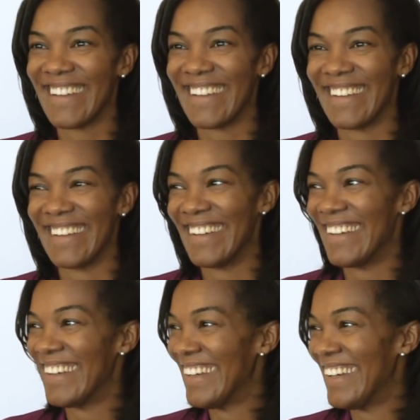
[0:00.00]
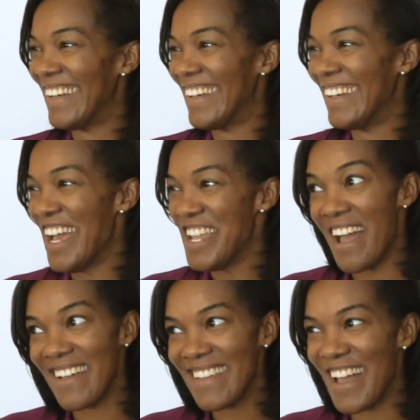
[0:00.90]
Have they gotten town yet?
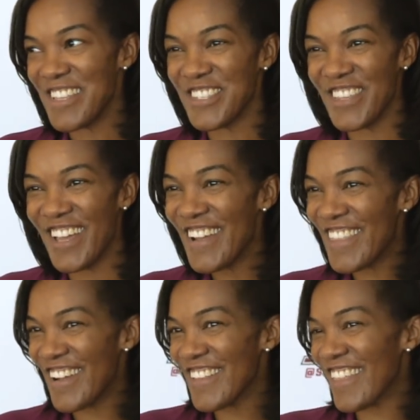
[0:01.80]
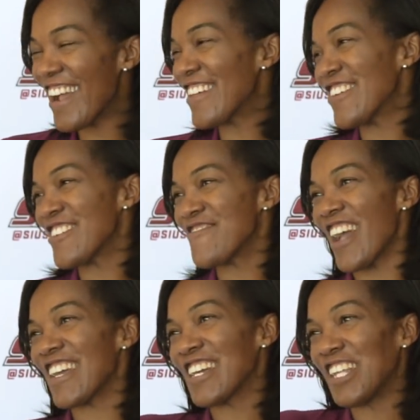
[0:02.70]
Not yet. So they're they're there. They're
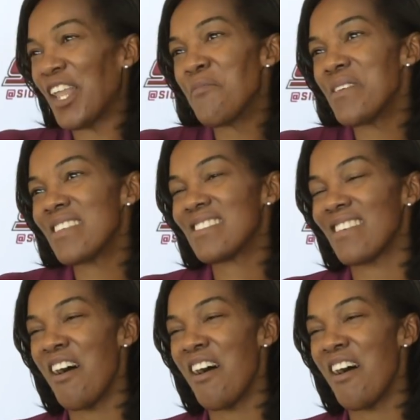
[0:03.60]
back in Columbus.